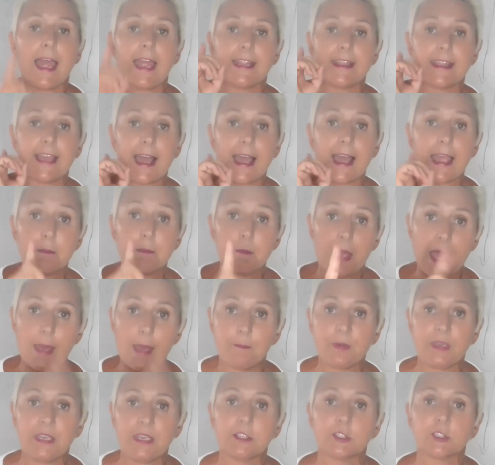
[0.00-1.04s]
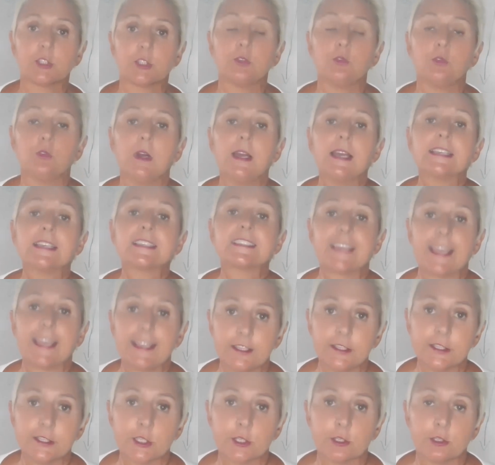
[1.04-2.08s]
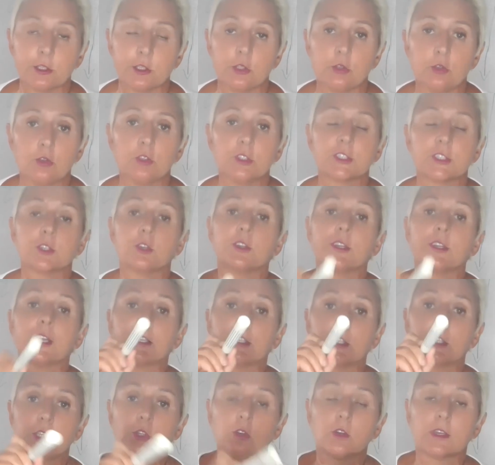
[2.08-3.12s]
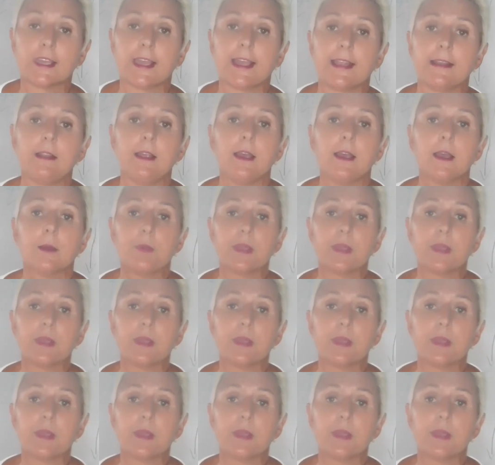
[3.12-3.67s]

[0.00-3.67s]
and I'm happy to send it to you so that you can